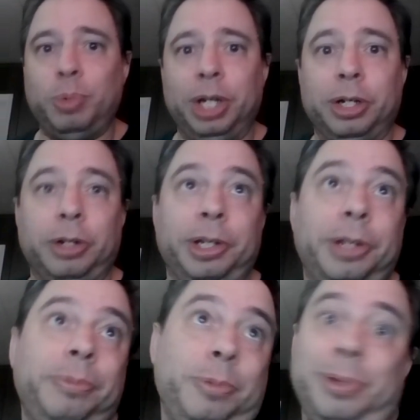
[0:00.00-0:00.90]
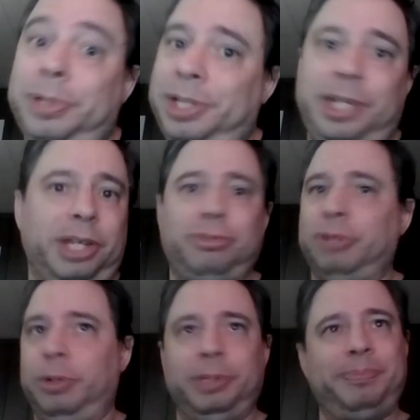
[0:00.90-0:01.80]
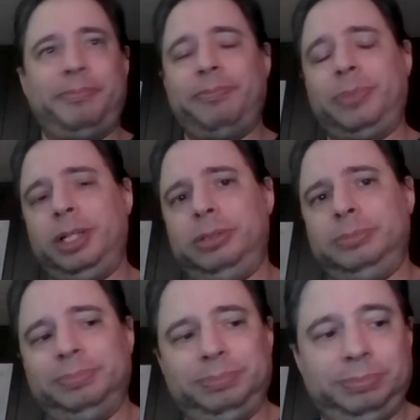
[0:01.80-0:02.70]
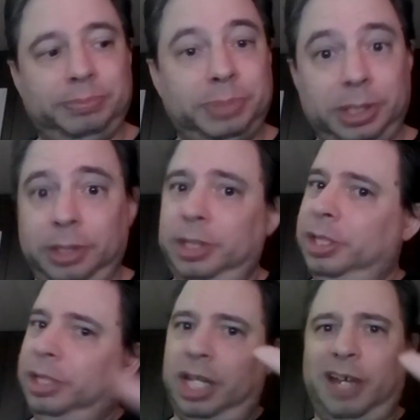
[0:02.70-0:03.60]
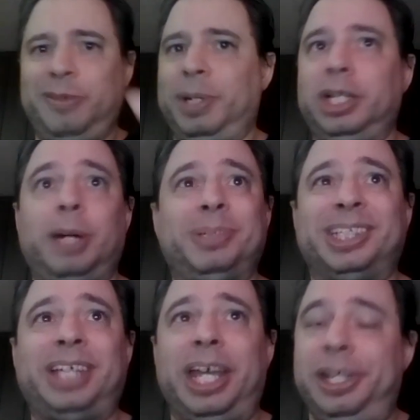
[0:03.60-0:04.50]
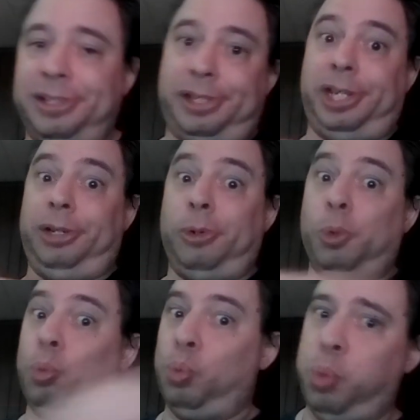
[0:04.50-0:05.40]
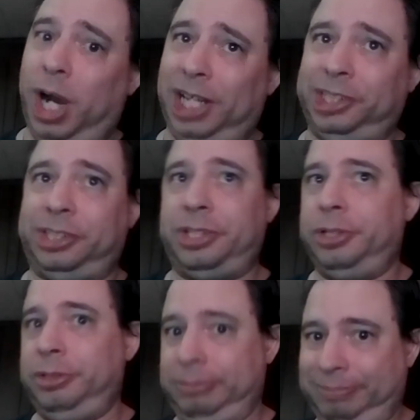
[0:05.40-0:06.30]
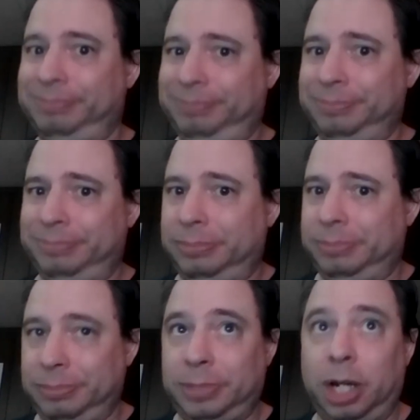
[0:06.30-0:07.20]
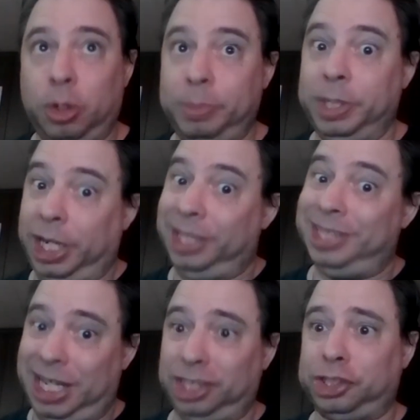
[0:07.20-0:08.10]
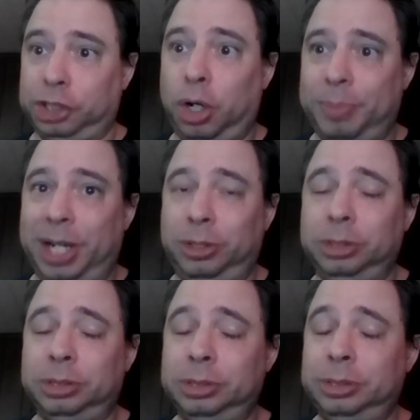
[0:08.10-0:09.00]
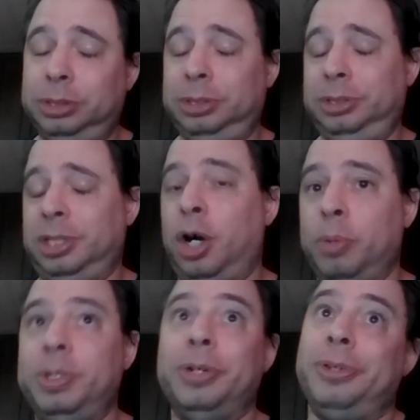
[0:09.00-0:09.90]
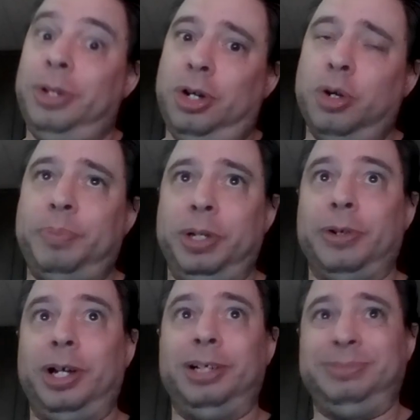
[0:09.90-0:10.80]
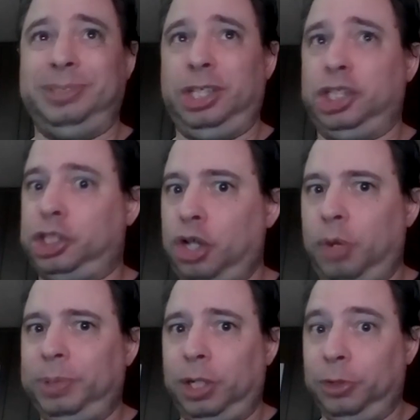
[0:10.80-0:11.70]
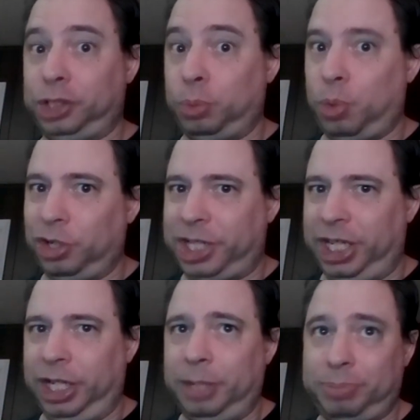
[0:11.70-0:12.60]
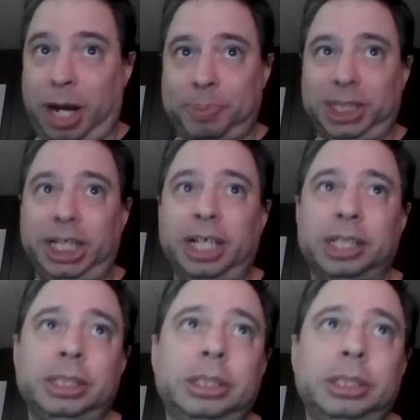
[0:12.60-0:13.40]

winter and then we'll get through it. But everybody upstate and west, I hope you got a lot of snow melt. I hope you hope your uh, snow blowers are working properly.